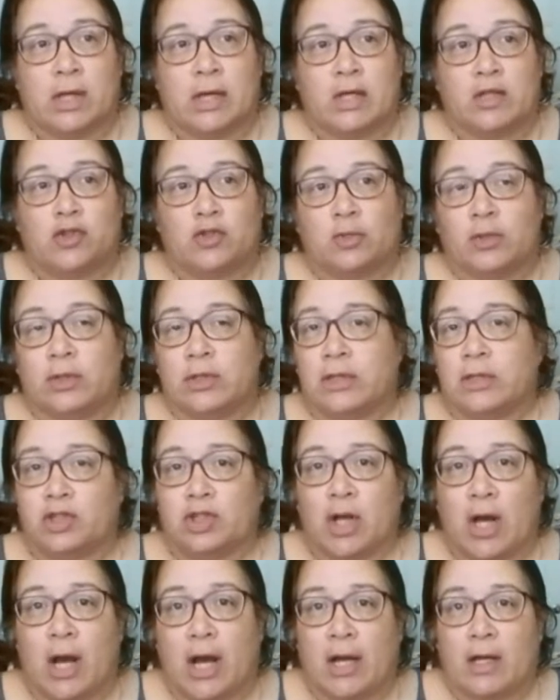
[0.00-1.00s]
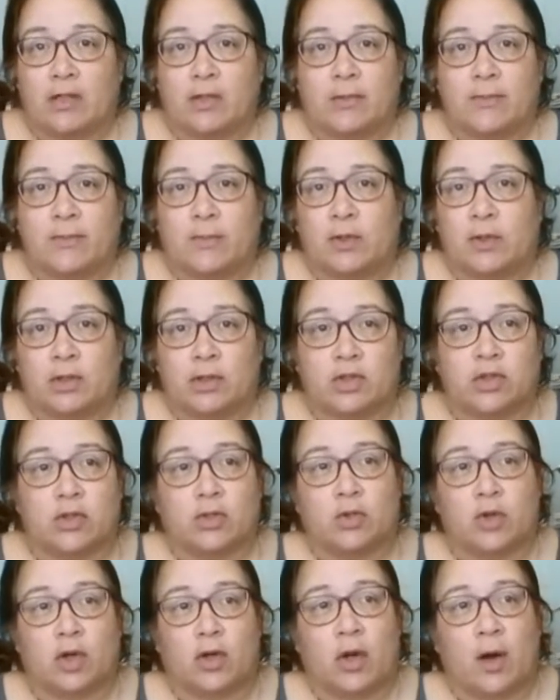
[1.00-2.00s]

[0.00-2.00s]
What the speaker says: a Julia Child's book to